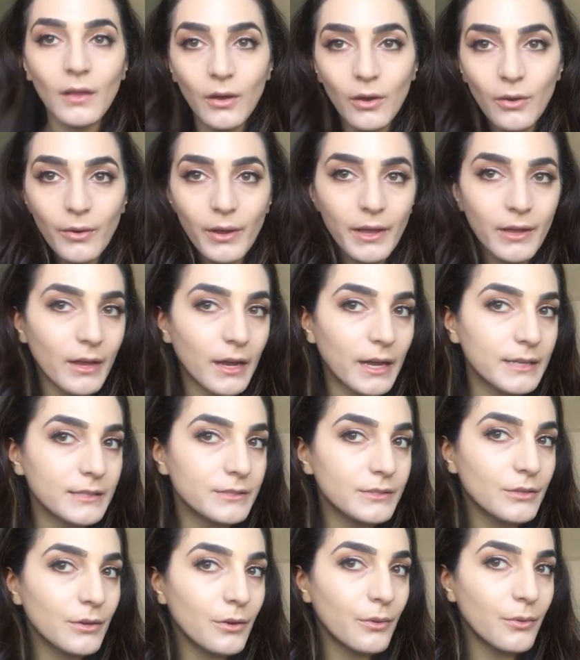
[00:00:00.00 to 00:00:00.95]
Okay
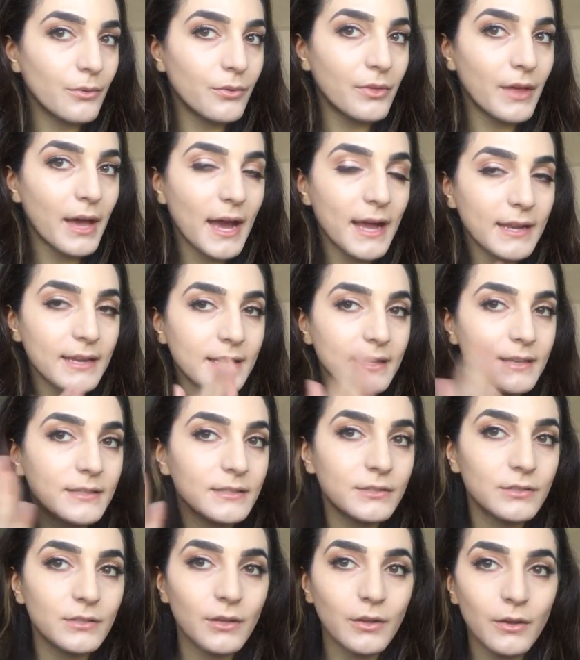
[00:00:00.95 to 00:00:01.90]
guys, so that
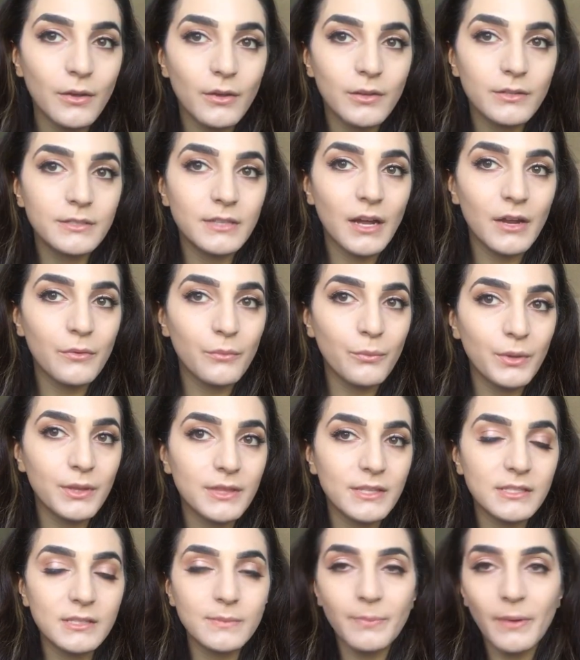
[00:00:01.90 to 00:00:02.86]
is done with
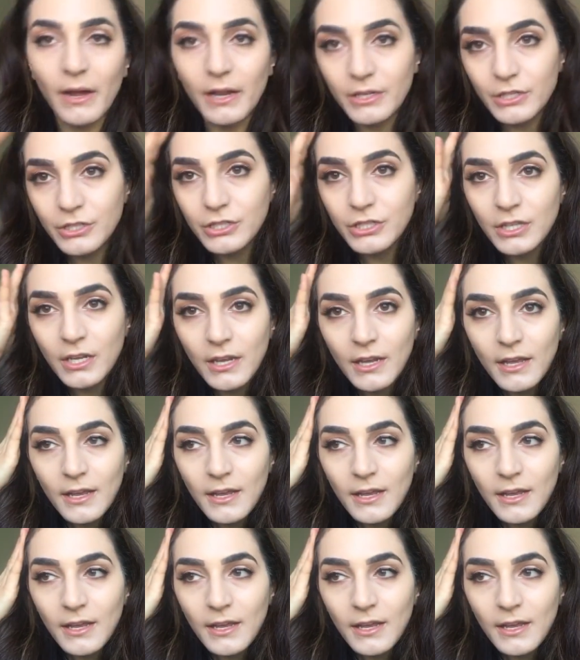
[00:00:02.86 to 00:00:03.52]
the sponge.